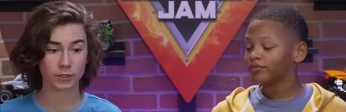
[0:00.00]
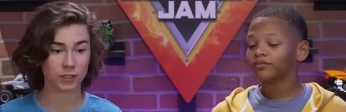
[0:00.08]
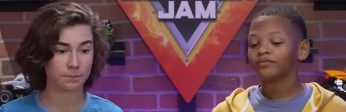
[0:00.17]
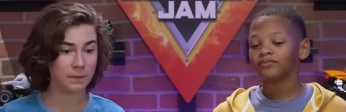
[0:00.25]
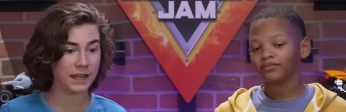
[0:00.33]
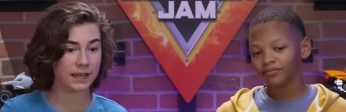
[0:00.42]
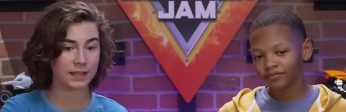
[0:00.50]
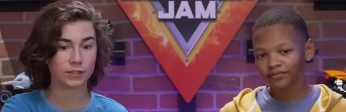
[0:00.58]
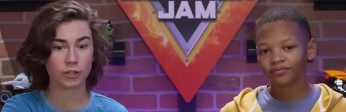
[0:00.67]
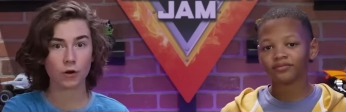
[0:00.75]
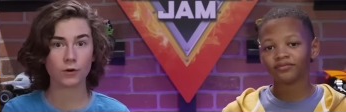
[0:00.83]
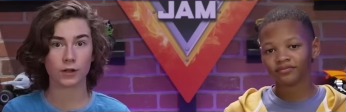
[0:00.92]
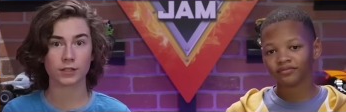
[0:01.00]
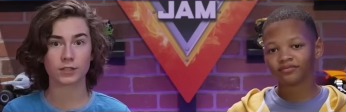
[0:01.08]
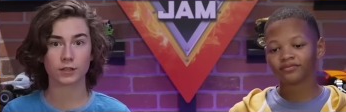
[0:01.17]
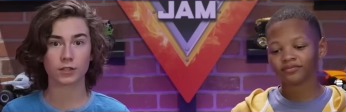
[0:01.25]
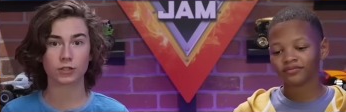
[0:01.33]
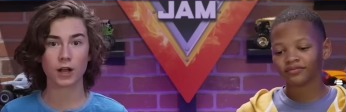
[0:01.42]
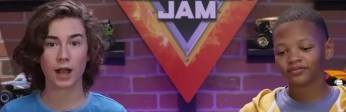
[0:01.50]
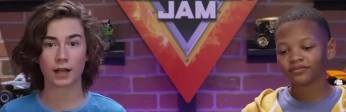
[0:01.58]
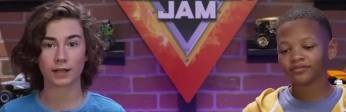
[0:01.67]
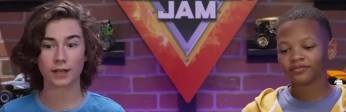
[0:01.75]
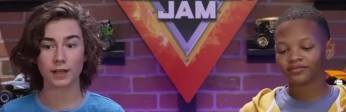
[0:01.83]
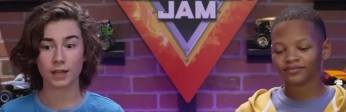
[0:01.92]
Speaker 1: to spin in donuts on the
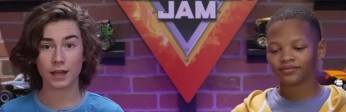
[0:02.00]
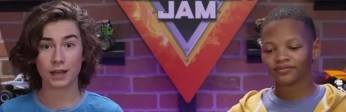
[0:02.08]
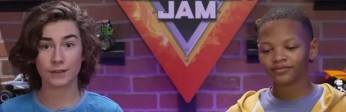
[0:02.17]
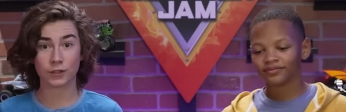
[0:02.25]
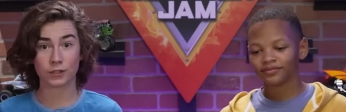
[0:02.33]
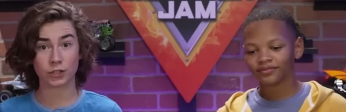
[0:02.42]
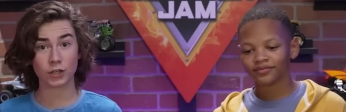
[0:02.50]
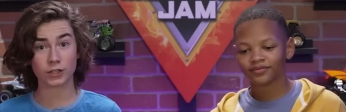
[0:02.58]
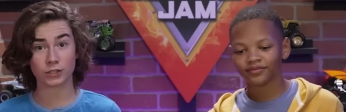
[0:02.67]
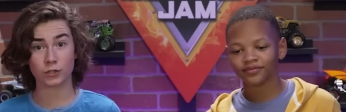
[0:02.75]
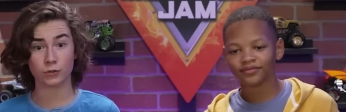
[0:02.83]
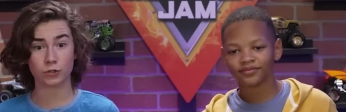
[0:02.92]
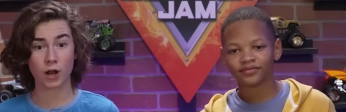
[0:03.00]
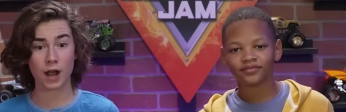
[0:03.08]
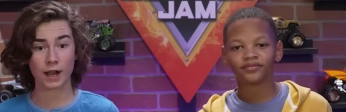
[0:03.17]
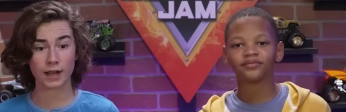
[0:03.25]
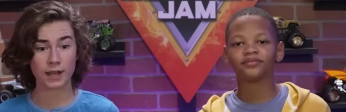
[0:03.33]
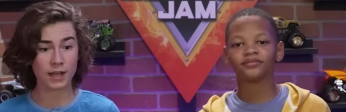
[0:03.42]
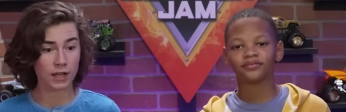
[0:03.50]
track. If the dirt is too dry,